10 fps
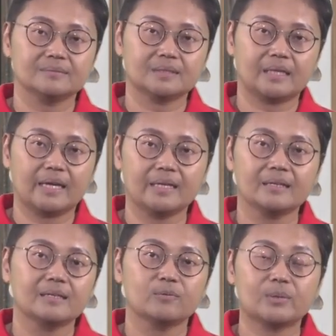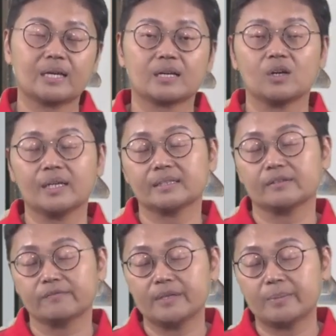Okay, we can collect the
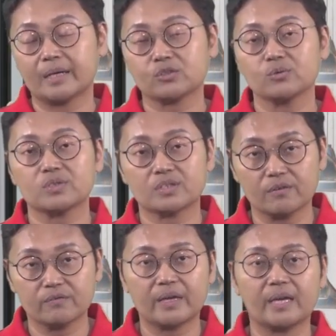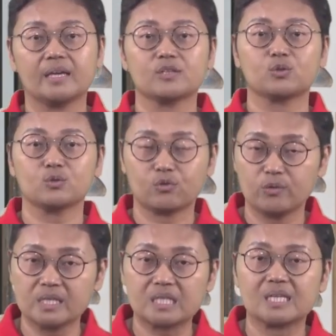feedback through surveys, through
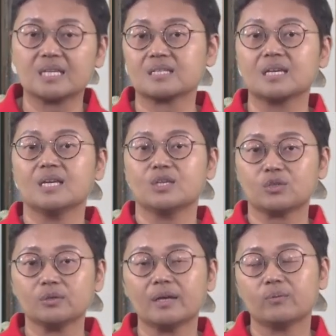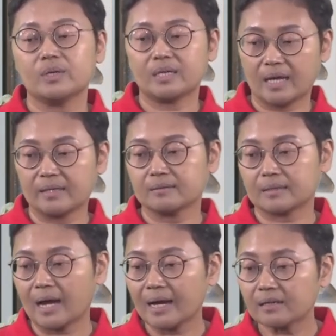quizzes, so that we can
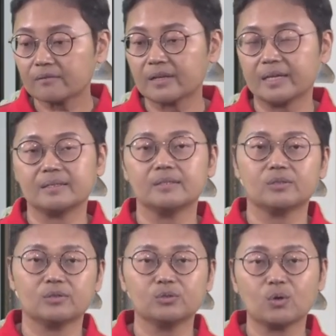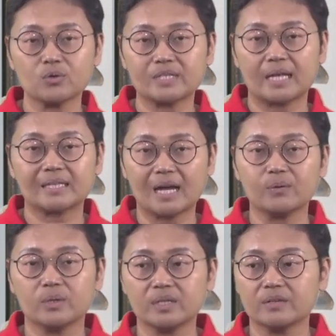kind of those data
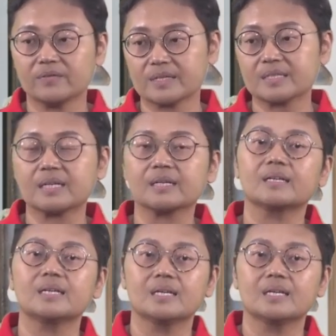will give us the